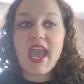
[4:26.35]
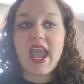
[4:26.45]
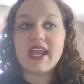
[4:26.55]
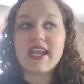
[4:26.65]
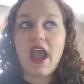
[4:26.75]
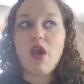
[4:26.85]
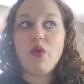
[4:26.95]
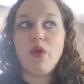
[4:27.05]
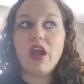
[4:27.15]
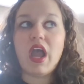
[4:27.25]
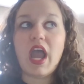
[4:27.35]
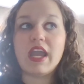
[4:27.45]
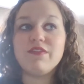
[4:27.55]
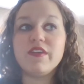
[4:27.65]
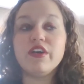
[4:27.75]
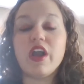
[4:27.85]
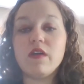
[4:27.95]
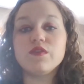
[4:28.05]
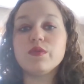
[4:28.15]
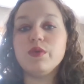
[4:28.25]
And now I feel
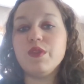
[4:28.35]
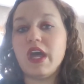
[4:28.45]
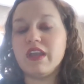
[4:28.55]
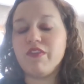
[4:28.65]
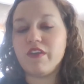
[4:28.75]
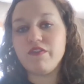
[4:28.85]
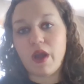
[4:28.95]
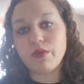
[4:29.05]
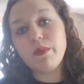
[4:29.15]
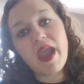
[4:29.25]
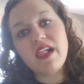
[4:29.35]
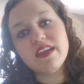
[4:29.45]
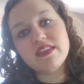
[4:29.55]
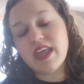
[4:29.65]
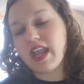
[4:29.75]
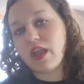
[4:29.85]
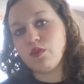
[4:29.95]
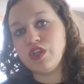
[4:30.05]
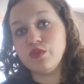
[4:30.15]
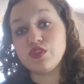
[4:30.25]
comfortable that if I found a palette that I
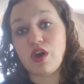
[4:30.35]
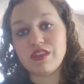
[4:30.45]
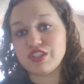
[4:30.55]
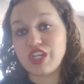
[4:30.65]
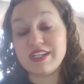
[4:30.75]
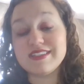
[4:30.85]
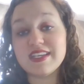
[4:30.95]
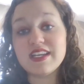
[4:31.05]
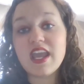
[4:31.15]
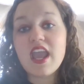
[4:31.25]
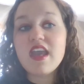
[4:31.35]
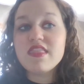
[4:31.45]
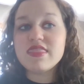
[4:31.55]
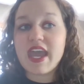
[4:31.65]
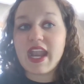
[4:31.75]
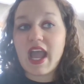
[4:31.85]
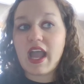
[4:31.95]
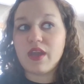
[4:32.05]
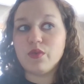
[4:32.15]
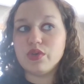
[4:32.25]
would use all the shades in, that
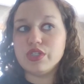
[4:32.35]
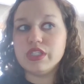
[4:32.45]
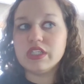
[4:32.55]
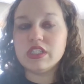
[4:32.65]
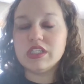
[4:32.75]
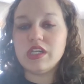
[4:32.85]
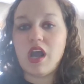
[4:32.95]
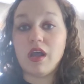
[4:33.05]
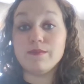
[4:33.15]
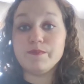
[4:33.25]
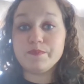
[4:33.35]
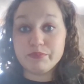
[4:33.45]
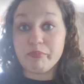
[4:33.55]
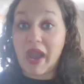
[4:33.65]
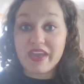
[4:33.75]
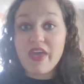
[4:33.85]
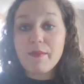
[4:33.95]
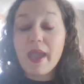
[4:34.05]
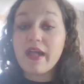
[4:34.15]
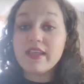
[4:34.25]
I would buy that
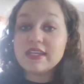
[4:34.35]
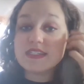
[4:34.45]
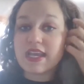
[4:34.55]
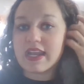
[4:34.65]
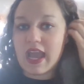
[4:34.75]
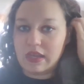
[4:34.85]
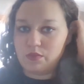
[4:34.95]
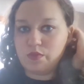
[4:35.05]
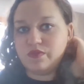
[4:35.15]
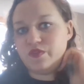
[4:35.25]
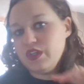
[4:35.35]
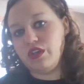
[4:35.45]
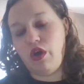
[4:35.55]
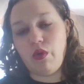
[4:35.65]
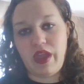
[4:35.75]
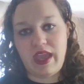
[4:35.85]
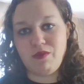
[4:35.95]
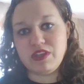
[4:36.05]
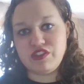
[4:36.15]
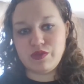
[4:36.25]
palette, and I feel okay
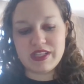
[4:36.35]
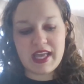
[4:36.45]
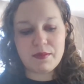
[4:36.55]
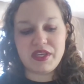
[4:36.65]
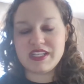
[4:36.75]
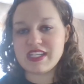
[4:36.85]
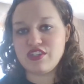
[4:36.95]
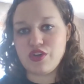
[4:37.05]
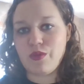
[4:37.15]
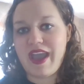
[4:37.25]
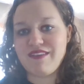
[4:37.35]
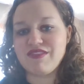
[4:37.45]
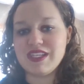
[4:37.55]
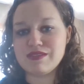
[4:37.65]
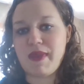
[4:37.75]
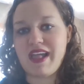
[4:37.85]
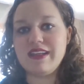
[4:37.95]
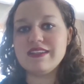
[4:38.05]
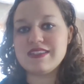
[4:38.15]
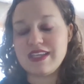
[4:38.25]
with doing that because I don't have this
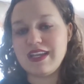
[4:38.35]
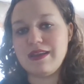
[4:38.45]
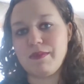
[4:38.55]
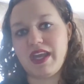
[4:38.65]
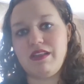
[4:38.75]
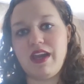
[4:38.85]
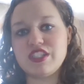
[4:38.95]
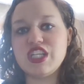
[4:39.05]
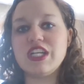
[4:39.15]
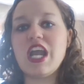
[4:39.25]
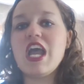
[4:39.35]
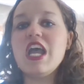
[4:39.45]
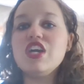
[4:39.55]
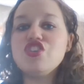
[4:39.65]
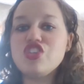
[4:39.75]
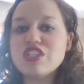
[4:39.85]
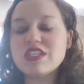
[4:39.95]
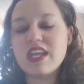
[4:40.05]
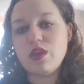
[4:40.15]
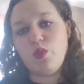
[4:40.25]
palette sitting in my collection just
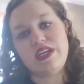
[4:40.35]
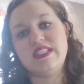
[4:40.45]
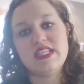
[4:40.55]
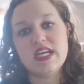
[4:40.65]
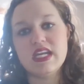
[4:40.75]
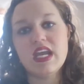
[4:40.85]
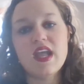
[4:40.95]
getting wasted.